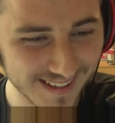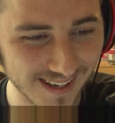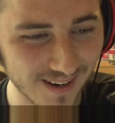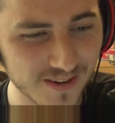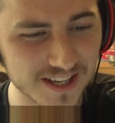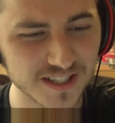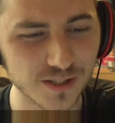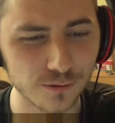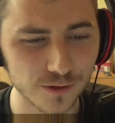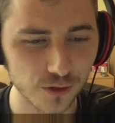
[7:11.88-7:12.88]
longest
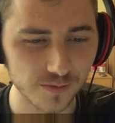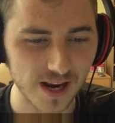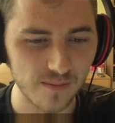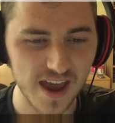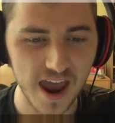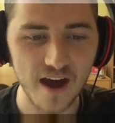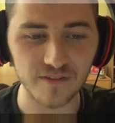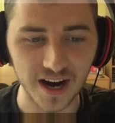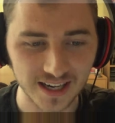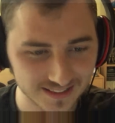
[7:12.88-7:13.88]
YouTube name
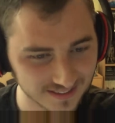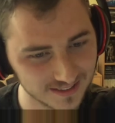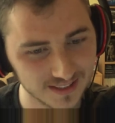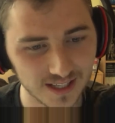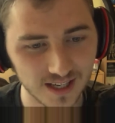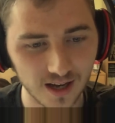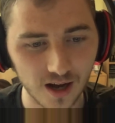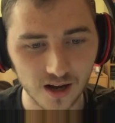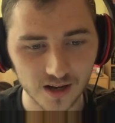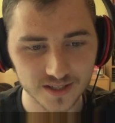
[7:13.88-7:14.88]
ever,
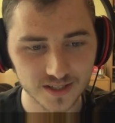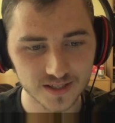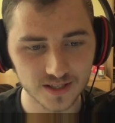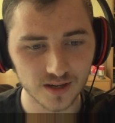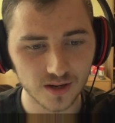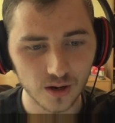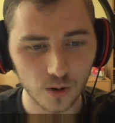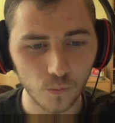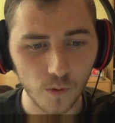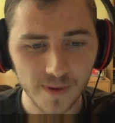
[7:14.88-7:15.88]
asks,
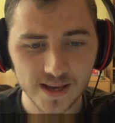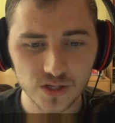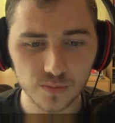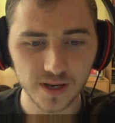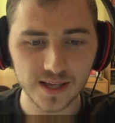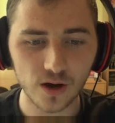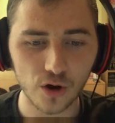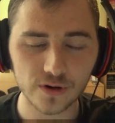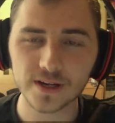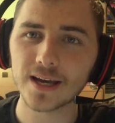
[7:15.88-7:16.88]
what made you play
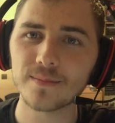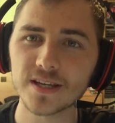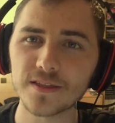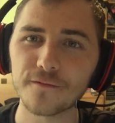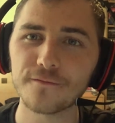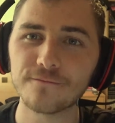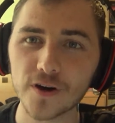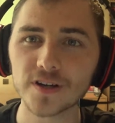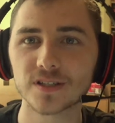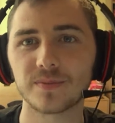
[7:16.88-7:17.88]
horror games in the
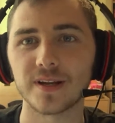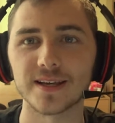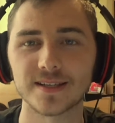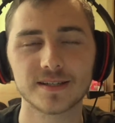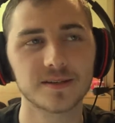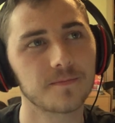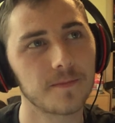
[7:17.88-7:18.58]
first place?